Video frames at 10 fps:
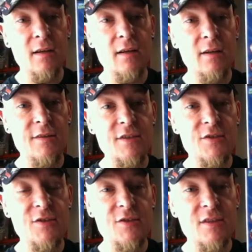the
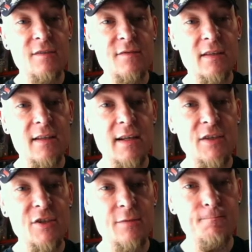Sunsoft
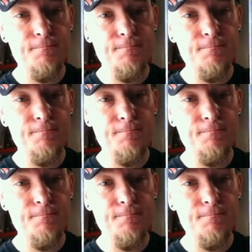collection.